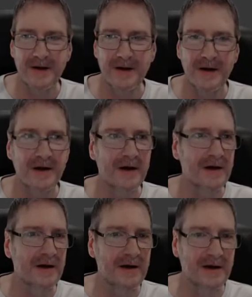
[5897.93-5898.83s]
Uh,
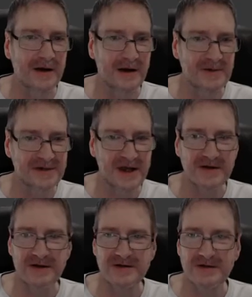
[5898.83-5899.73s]
I'm just
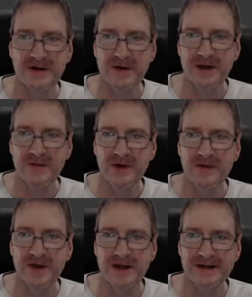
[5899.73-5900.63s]
going to do a quick
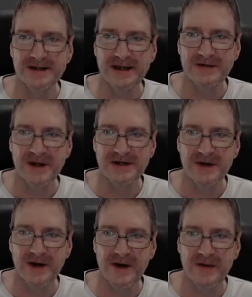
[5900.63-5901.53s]
move here to see to make
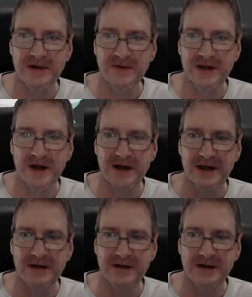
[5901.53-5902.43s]
sure I grabbed everything I
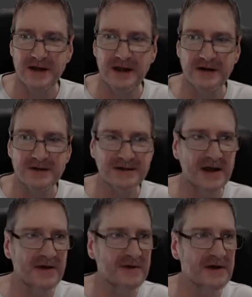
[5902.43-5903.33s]
needed. And it looks
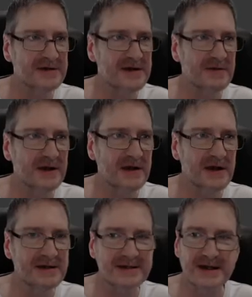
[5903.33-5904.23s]
like I forgot something.
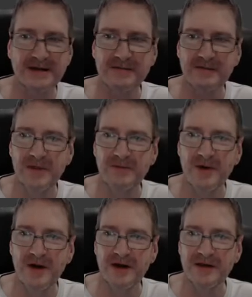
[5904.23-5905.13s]
I can see it
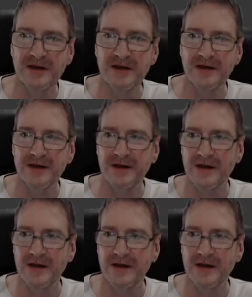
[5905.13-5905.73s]
left behind there.